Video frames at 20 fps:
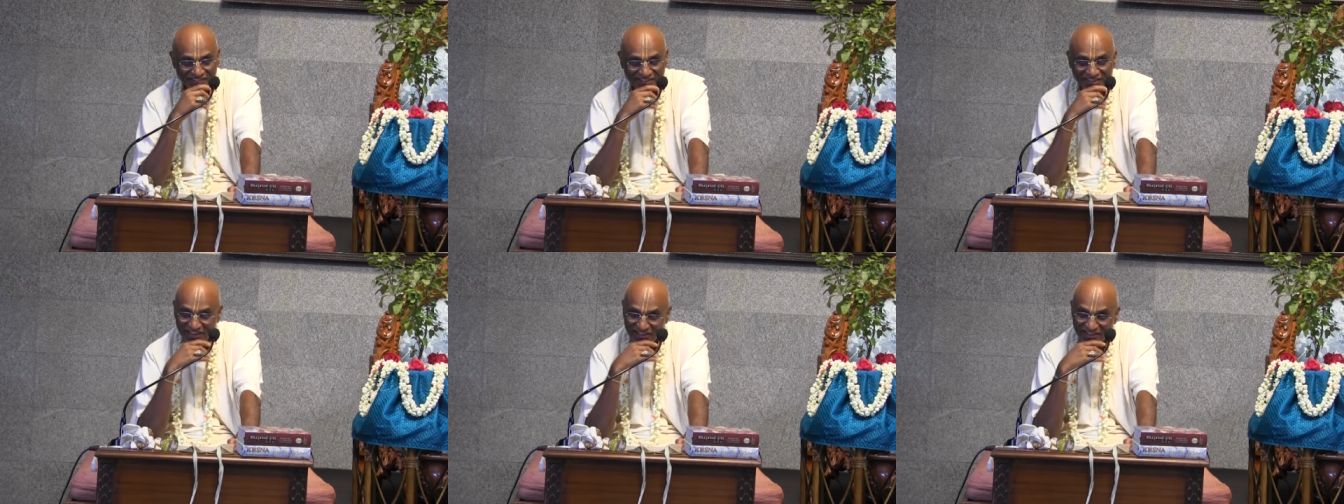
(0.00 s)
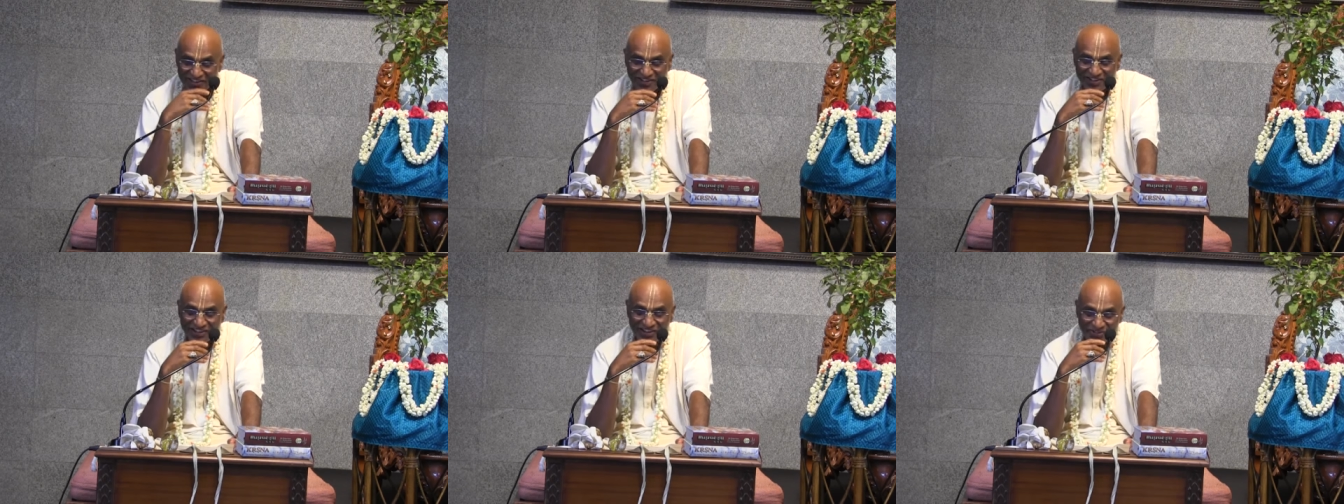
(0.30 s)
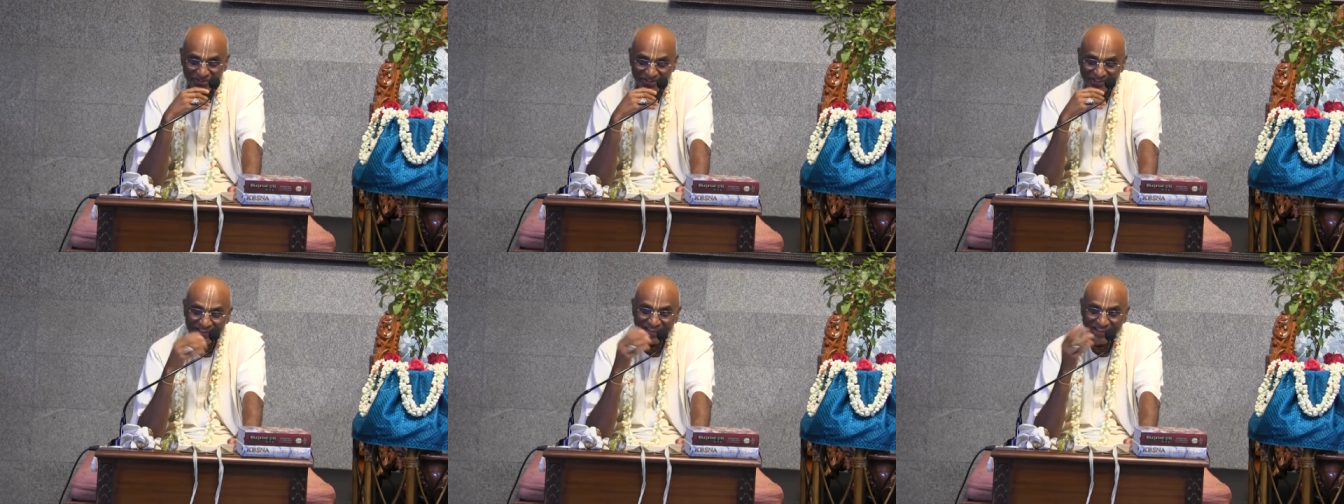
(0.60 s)
Then,
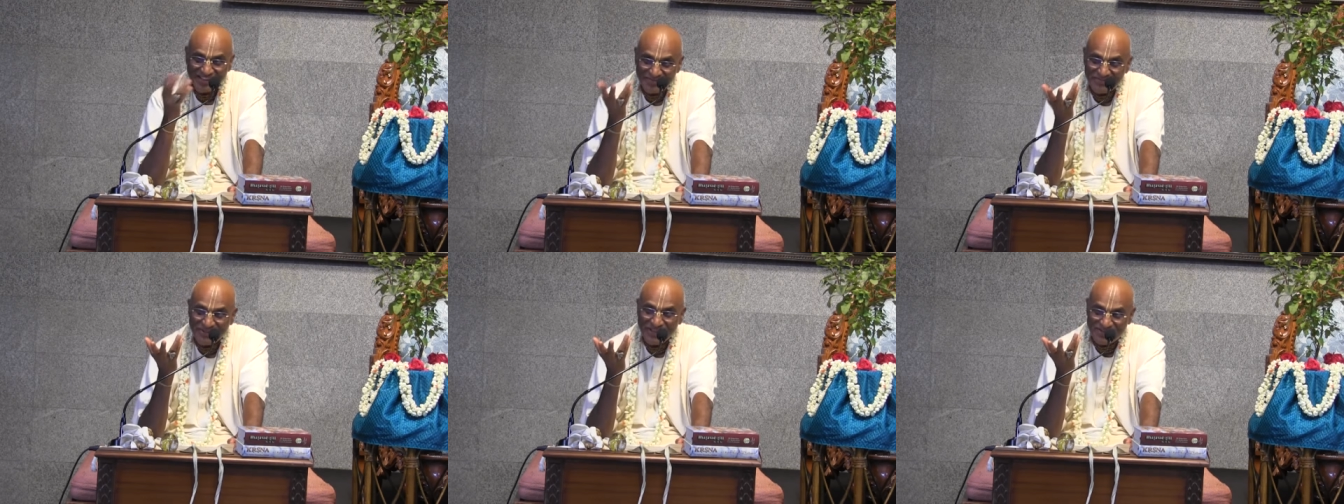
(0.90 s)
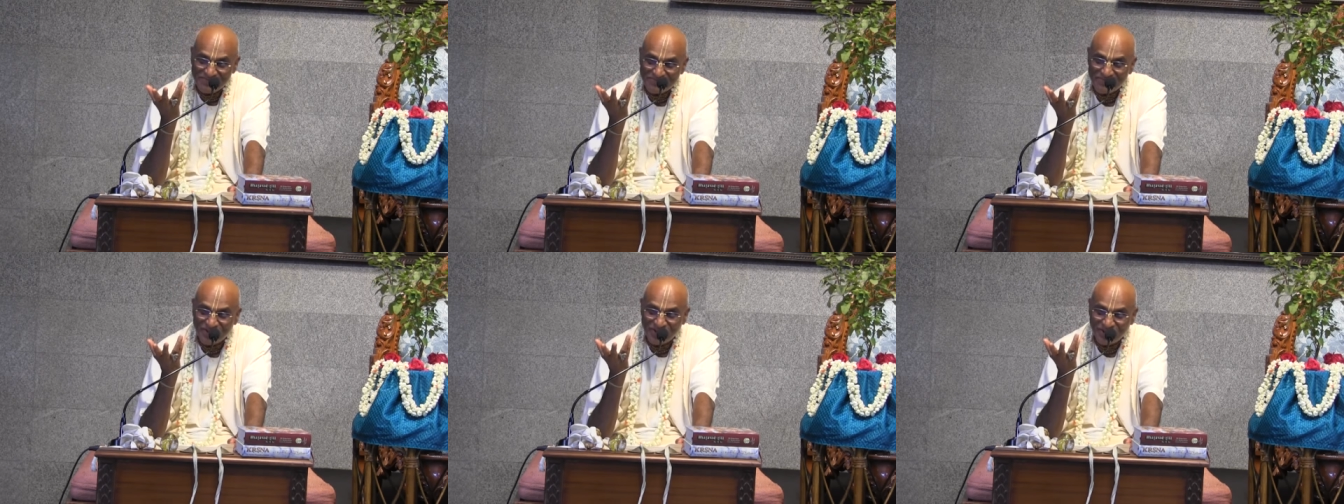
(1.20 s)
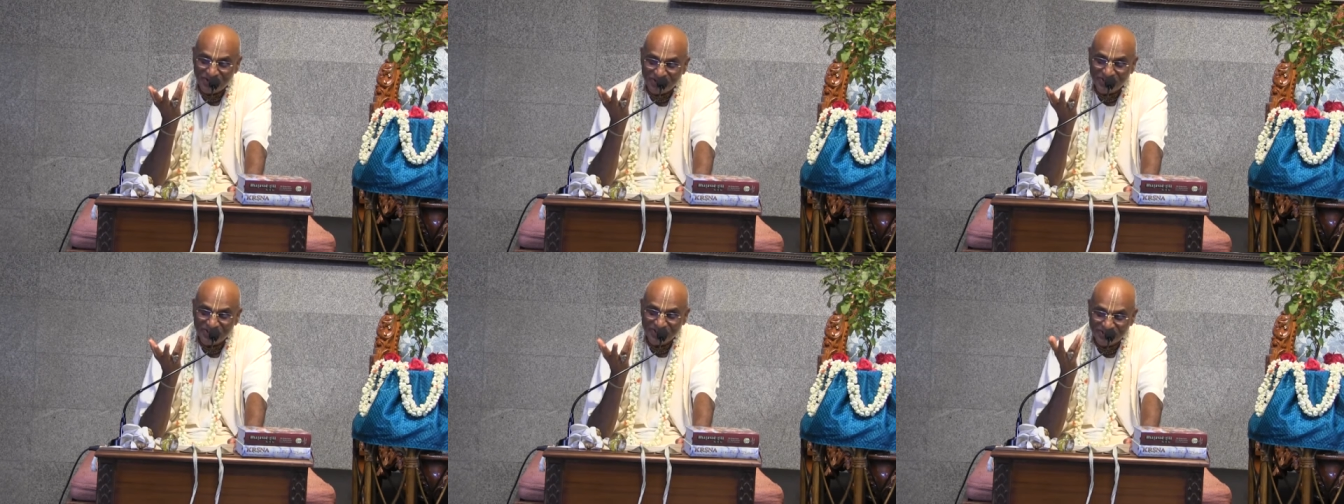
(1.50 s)
now and then they become
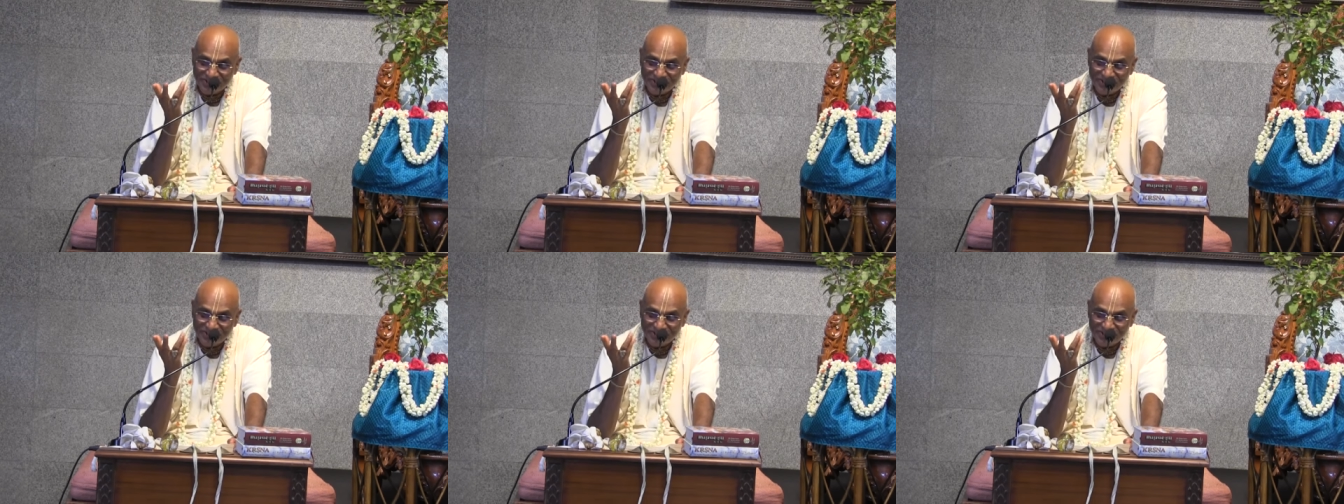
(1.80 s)
proud.